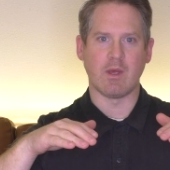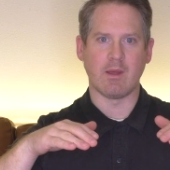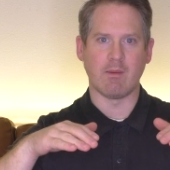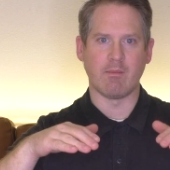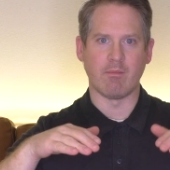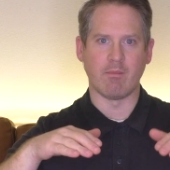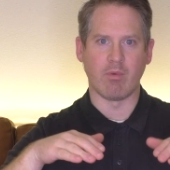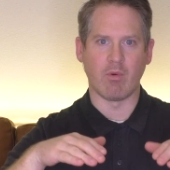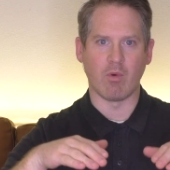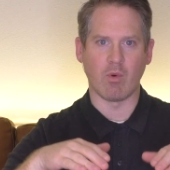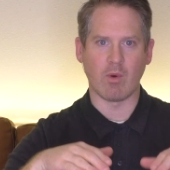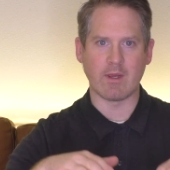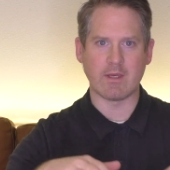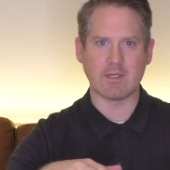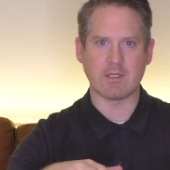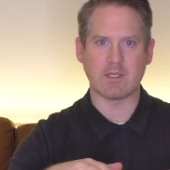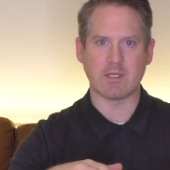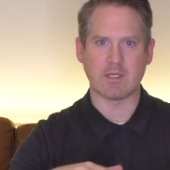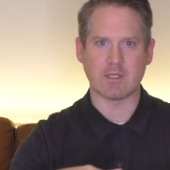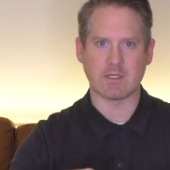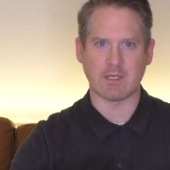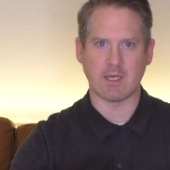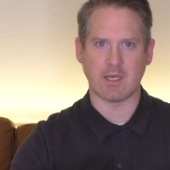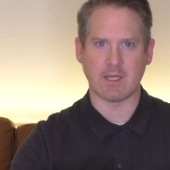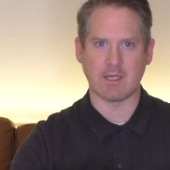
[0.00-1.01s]
embrace
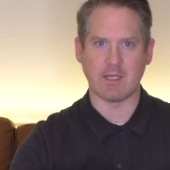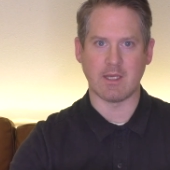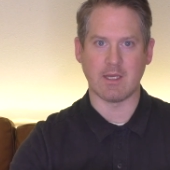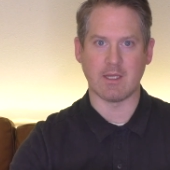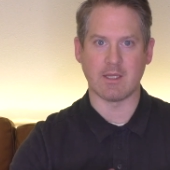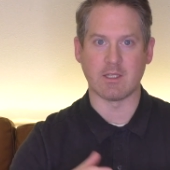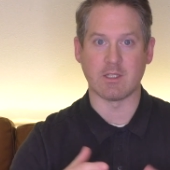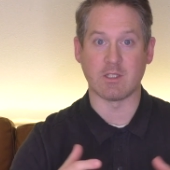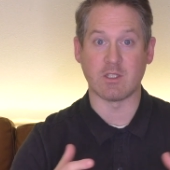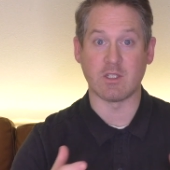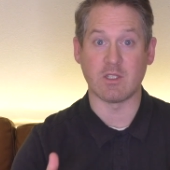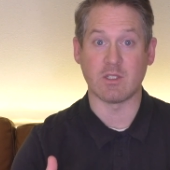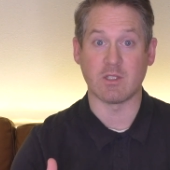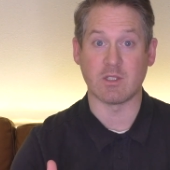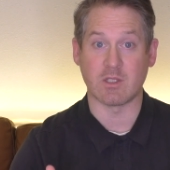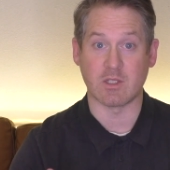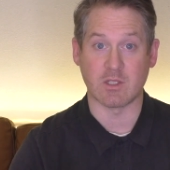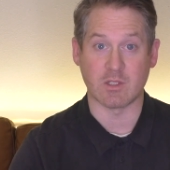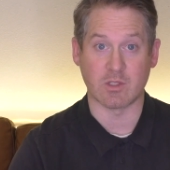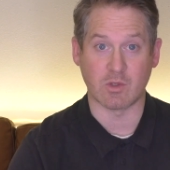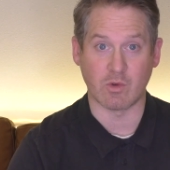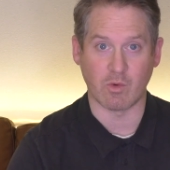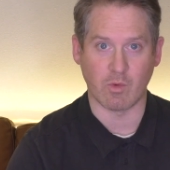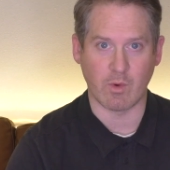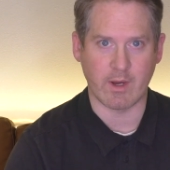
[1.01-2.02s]
this idea that Jesus
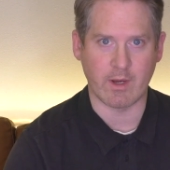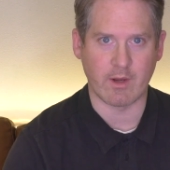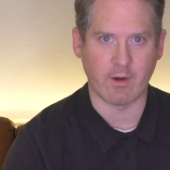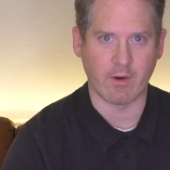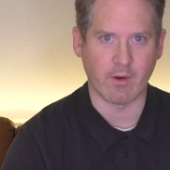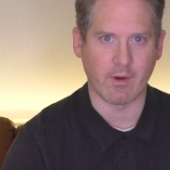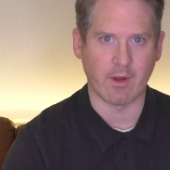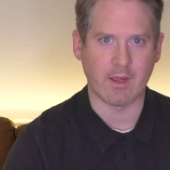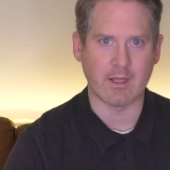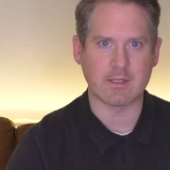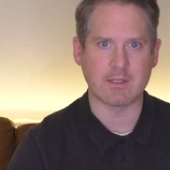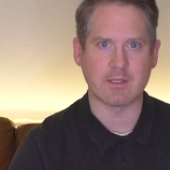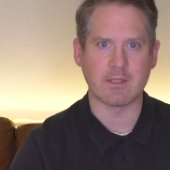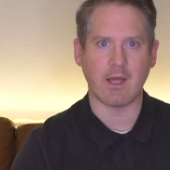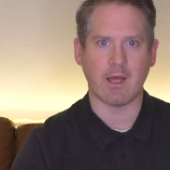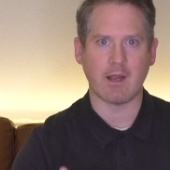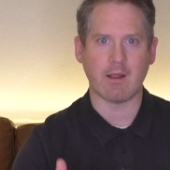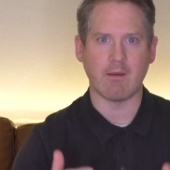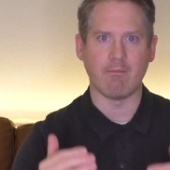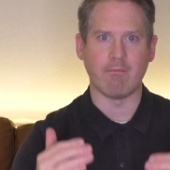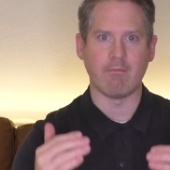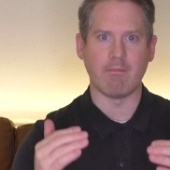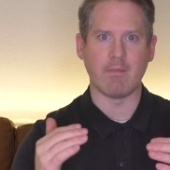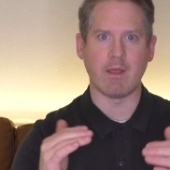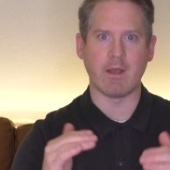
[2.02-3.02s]
is greater, it's not a
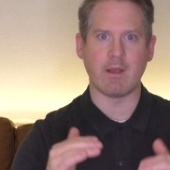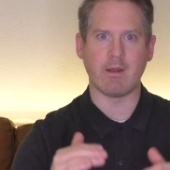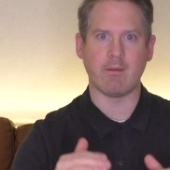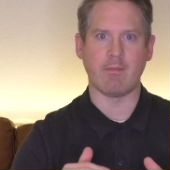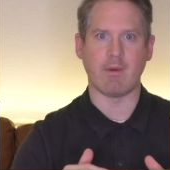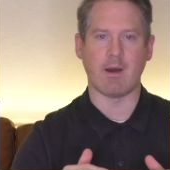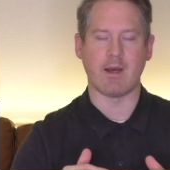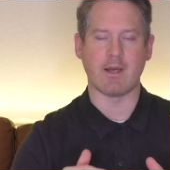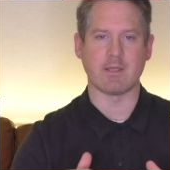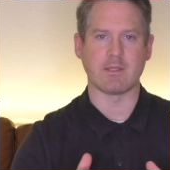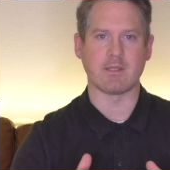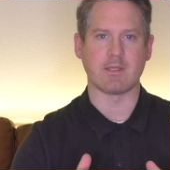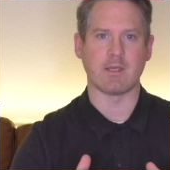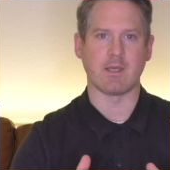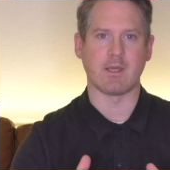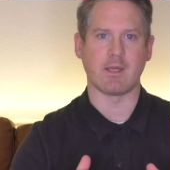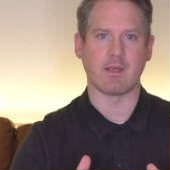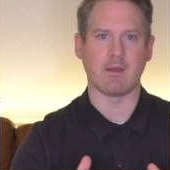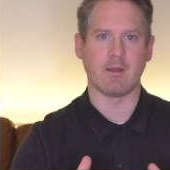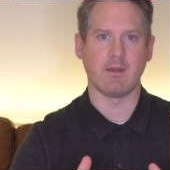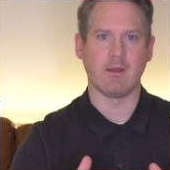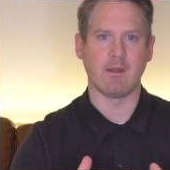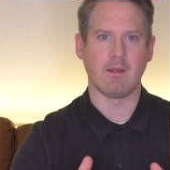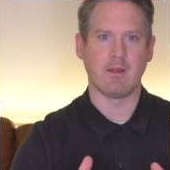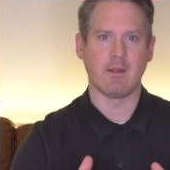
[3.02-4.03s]
minimizing